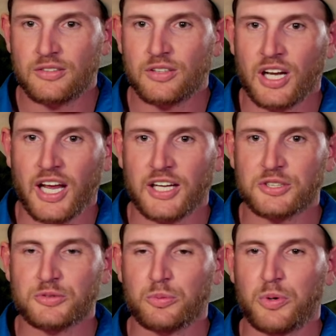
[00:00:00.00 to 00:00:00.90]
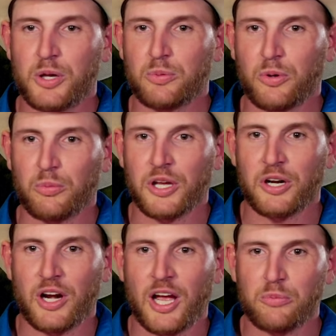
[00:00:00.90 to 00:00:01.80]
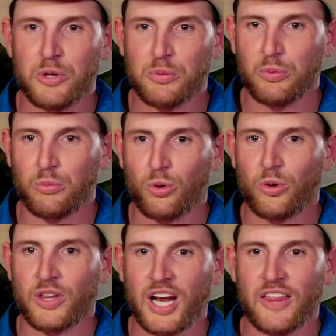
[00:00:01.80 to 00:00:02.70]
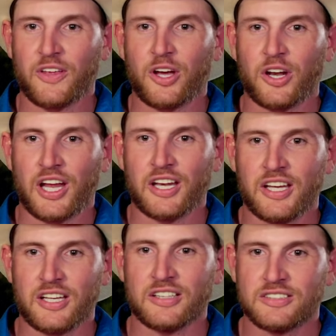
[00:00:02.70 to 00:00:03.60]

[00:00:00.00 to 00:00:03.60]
connections with people and being around people more than I thought I did.